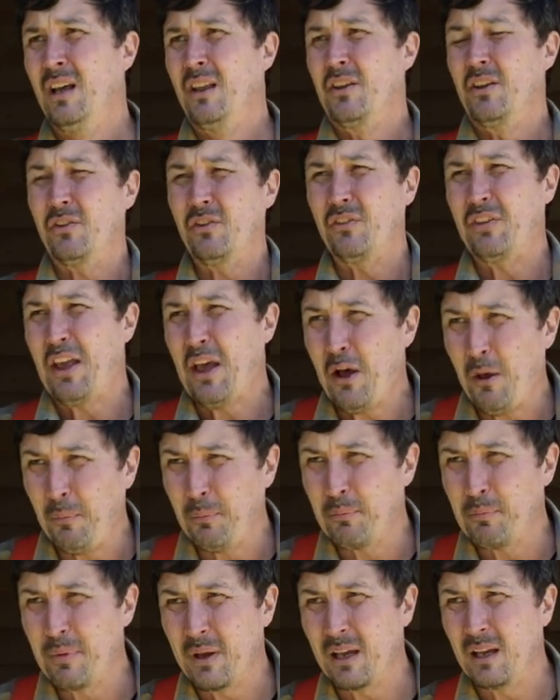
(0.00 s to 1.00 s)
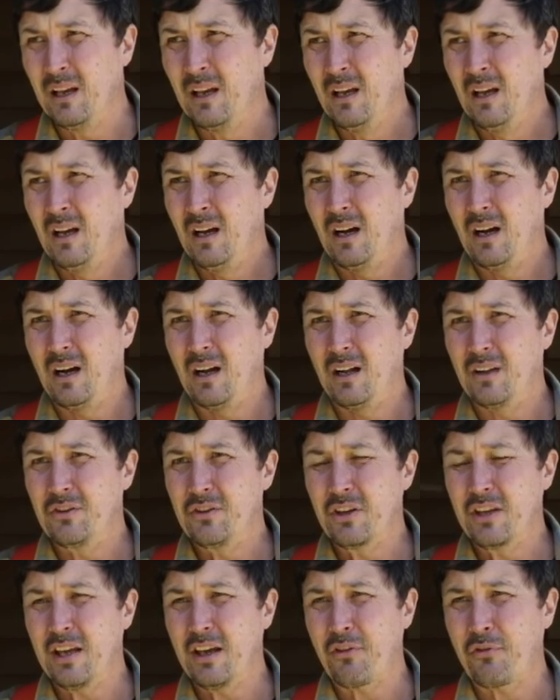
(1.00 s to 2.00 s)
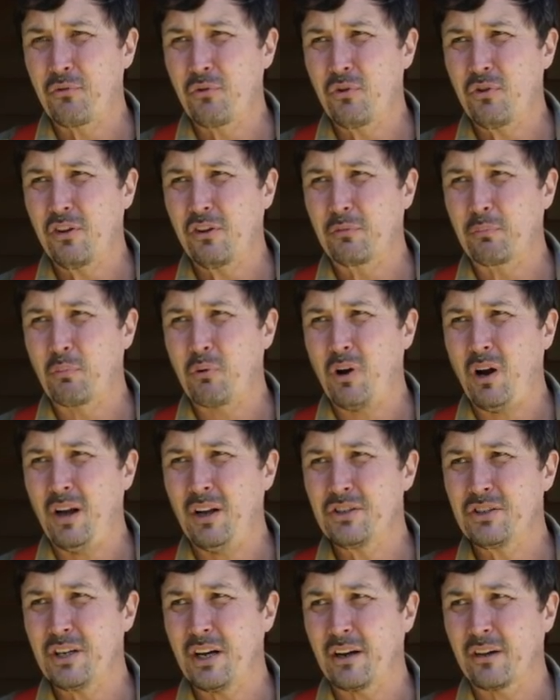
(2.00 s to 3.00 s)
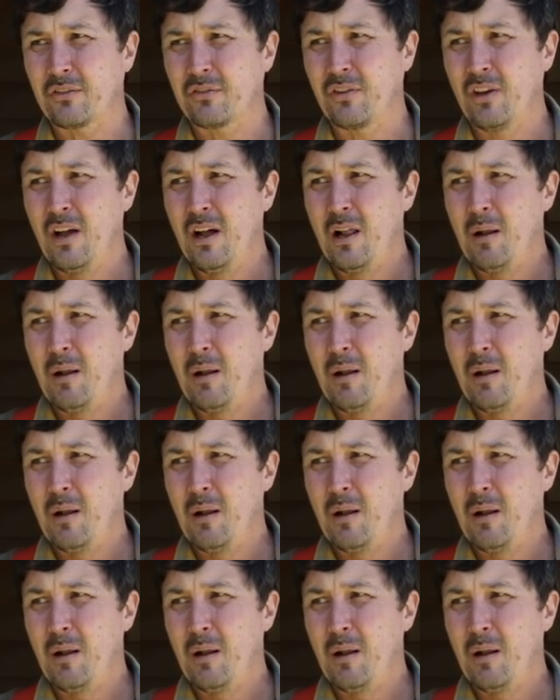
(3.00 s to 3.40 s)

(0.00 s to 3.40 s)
this has helped me uh, to get through these projects